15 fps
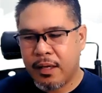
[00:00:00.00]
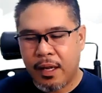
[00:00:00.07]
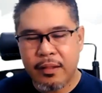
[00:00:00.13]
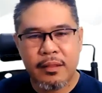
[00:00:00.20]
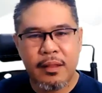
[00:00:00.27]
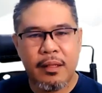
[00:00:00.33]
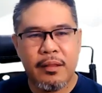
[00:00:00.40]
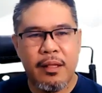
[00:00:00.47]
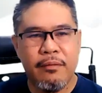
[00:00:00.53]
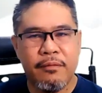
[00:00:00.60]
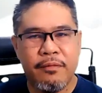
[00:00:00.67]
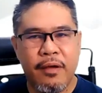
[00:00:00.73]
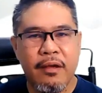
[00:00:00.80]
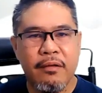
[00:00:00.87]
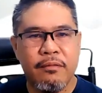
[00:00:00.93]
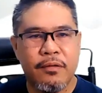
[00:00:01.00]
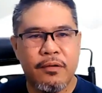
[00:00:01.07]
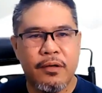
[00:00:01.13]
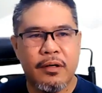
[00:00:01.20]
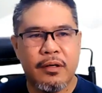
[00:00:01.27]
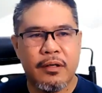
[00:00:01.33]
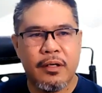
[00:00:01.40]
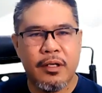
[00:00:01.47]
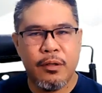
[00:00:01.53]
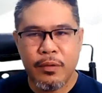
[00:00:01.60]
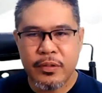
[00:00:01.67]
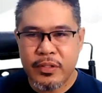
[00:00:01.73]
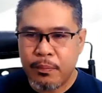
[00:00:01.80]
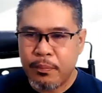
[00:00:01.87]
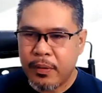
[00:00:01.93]
granted him favor.
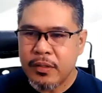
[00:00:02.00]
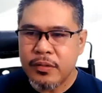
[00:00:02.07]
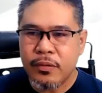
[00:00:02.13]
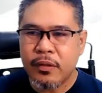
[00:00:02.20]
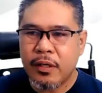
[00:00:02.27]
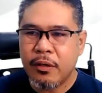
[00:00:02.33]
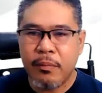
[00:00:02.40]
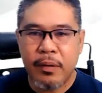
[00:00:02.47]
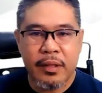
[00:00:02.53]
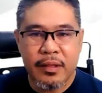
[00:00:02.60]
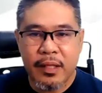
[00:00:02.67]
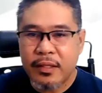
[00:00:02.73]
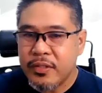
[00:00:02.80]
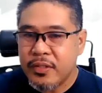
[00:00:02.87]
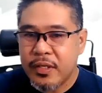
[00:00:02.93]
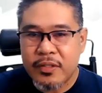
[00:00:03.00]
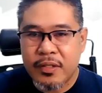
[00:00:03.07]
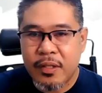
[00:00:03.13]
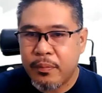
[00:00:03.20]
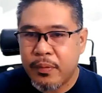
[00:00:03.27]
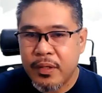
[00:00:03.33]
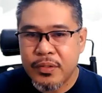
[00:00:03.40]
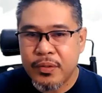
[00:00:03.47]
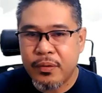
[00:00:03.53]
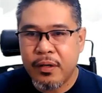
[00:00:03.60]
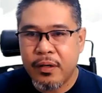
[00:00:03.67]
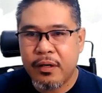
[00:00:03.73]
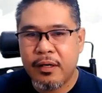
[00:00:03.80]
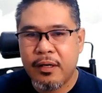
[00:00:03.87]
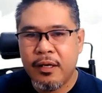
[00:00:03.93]
He was a prisoner, but not just a
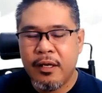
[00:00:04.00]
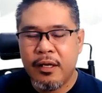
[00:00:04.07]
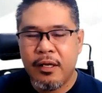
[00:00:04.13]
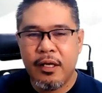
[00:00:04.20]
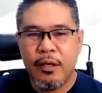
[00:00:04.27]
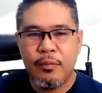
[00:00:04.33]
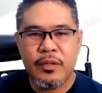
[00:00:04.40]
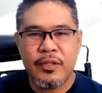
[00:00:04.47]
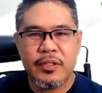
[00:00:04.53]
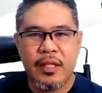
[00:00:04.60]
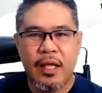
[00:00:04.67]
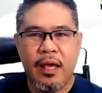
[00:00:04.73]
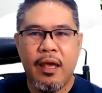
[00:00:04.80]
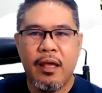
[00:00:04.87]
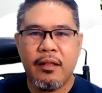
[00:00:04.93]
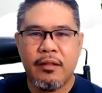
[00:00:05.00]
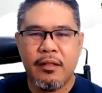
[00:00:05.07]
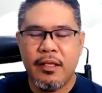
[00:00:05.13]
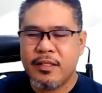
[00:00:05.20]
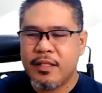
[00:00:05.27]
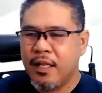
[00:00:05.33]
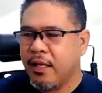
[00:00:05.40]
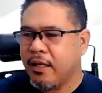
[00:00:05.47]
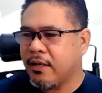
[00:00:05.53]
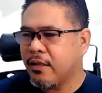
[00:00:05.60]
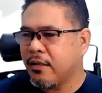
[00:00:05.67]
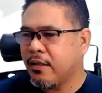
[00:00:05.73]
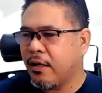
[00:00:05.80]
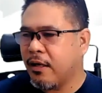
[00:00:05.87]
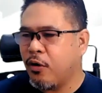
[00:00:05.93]
prisoner. He was the head. He's
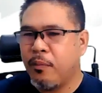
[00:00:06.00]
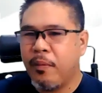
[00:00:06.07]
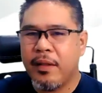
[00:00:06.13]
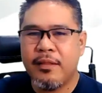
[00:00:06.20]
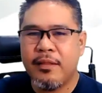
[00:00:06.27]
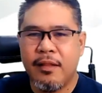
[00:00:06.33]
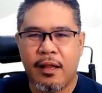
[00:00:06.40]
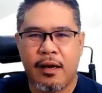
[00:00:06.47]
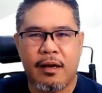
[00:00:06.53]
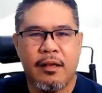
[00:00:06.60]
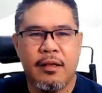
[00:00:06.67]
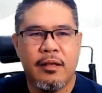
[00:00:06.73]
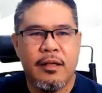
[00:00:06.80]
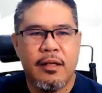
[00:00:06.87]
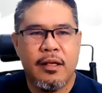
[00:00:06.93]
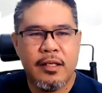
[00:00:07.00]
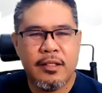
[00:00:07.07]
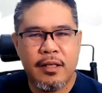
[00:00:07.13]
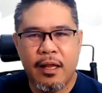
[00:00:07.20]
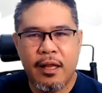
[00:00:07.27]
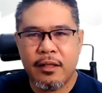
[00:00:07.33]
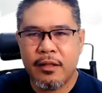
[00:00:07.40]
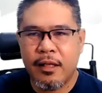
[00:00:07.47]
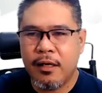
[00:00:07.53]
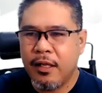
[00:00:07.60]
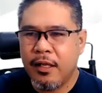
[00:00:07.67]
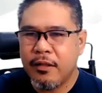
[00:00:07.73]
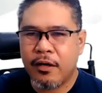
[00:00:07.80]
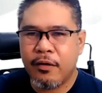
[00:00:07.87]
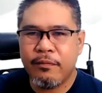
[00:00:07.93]
like the commander. He's like the
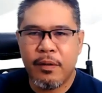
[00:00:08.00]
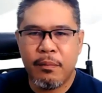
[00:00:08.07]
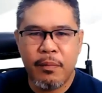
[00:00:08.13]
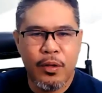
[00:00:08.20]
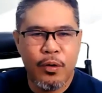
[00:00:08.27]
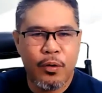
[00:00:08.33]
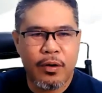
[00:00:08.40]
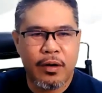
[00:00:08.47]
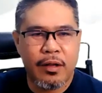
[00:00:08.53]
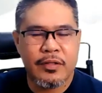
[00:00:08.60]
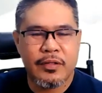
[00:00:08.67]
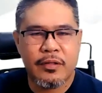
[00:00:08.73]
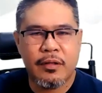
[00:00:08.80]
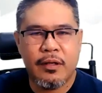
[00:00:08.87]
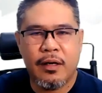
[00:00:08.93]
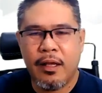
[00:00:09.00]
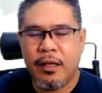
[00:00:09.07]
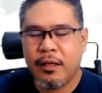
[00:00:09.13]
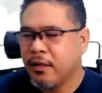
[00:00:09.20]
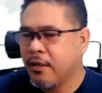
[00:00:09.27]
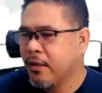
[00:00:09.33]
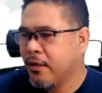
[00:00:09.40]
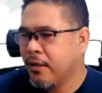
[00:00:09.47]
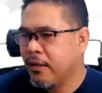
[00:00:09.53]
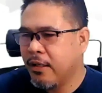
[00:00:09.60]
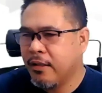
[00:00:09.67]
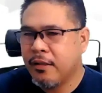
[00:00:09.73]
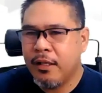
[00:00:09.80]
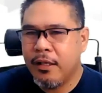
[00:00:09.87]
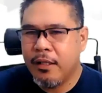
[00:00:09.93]
leader of the mayores, like
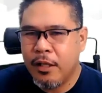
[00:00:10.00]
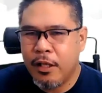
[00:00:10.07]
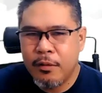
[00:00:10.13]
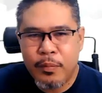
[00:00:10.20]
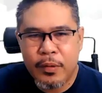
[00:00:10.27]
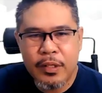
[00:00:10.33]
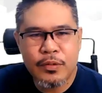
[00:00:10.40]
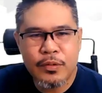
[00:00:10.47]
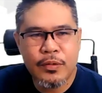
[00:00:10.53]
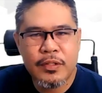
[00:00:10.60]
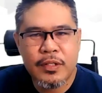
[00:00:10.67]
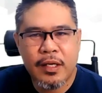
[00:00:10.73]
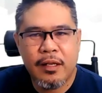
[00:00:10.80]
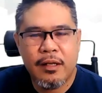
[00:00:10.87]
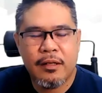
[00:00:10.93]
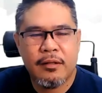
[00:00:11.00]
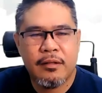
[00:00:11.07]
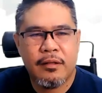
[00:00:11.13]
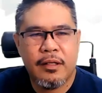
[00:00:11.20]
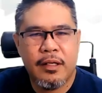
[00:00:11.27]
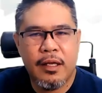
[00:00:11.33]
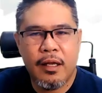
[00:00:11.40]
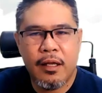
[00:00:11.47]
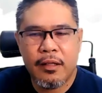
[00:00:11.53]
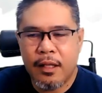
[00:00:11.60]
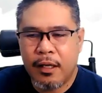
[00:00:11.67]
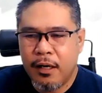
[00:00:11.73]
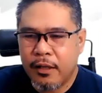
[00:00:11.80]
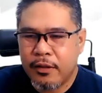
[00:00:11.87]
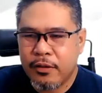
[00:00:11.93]
in prison cell. He
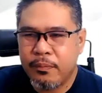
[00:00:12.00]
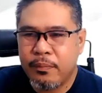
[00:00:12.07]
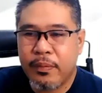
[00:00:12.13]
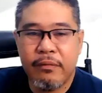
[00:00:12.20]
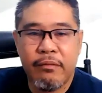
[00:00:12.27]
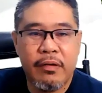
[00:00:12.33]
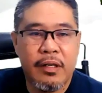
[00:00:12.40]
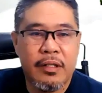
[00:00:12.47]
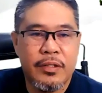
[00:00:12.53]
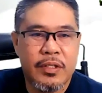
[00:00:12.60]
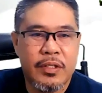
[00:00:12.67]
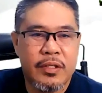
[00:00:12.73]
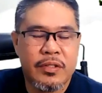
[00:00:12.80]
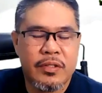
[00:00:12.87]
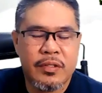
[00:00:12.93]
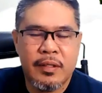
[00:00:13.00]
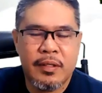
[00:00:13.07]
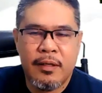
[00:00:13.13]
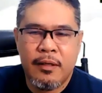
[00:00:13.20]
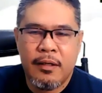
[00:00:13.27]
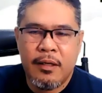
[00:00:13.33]
had a lot of privileges.